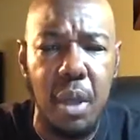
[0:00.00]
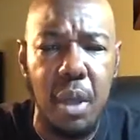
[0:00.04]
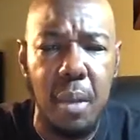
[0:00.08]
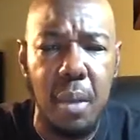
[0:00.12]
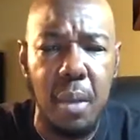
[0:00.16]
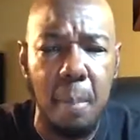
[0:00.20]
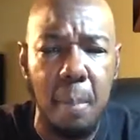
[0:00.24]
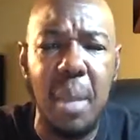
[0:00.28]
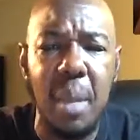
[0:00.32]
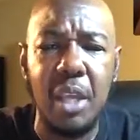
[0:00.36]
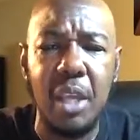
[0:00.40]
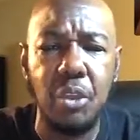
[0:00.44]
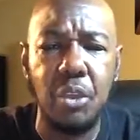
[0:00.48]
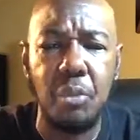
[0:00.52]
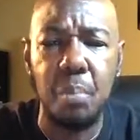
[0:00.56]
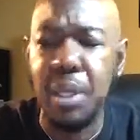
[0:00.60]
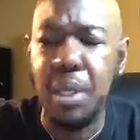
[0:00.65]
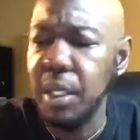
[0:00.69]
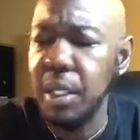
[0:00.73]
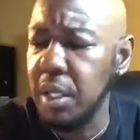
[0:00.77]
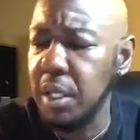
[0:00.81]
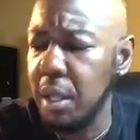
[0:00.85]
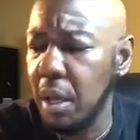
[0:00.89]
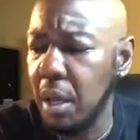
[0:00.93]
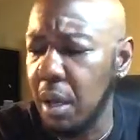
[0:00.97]
makes
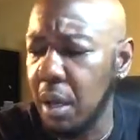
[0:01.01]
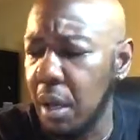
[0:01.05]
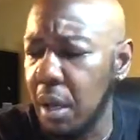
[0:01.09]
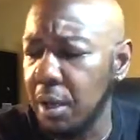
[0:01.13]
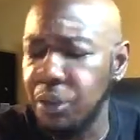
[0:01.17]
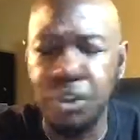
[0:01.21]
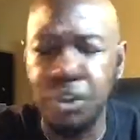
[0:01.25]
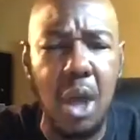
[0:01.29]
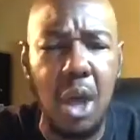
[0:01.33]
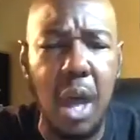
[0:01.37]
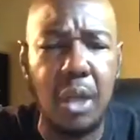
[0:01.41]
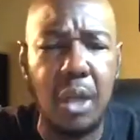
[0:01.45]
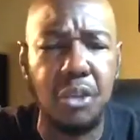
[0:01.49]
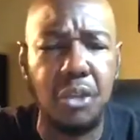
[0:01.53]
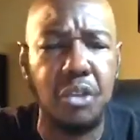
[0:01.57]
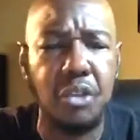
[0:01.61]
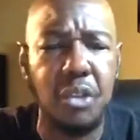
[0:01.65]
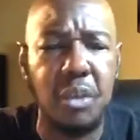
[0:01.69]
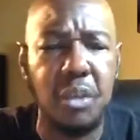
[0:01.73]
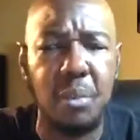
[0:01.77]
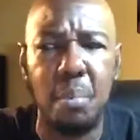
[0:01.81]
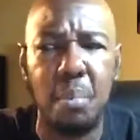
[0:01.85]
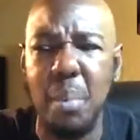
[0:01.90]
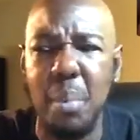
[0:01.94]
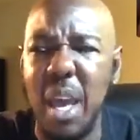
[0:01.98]
me
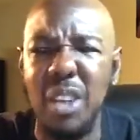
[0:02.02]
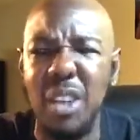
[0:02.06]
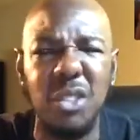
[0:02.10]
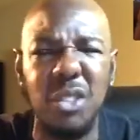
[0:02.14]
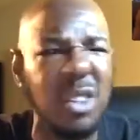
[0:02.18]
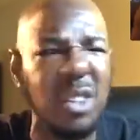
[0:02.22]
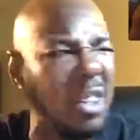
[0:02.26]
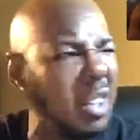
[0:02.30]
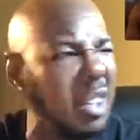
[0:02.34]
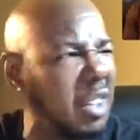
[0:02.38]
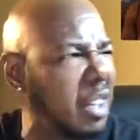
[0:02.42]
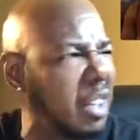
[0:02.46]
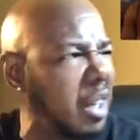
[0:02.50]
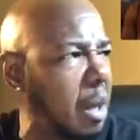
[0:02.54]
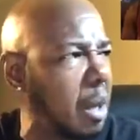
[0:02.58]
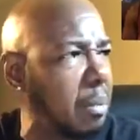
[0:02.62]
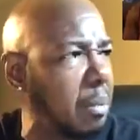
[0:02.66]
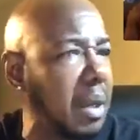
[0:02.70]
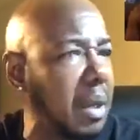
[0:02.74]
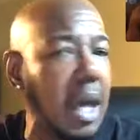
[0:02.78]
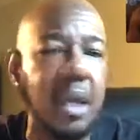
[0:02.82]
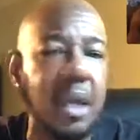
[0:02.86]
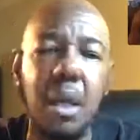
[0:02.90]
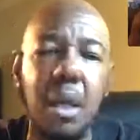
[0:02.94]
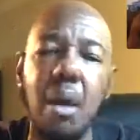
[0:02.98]
toxic masculine, and I'm
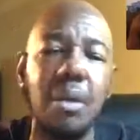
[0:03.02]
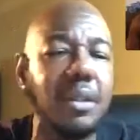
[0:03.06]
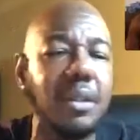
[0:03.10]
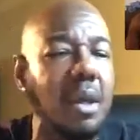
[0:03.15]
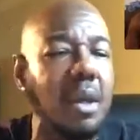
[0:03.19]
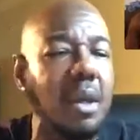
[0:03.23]
like, oh no,